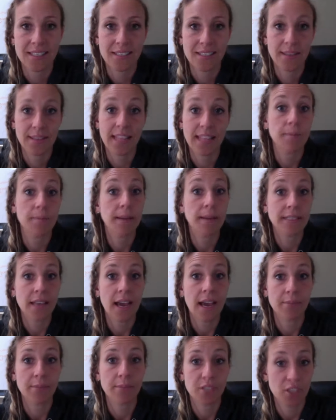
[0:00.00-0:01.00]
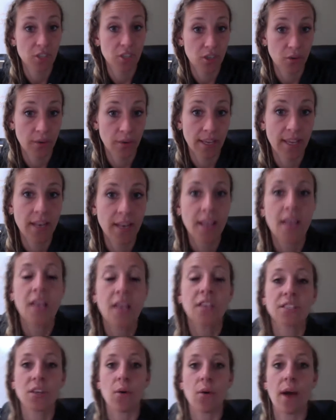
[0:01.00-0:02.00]
That's my time to do it.
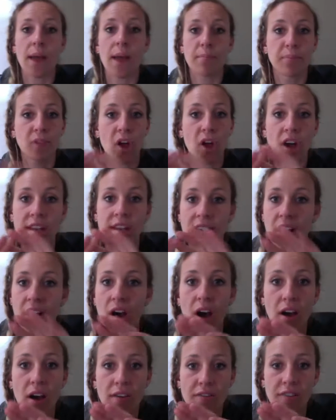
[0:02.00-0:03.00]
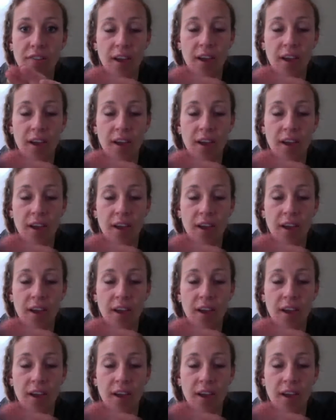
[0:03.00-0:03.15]
So I block it off.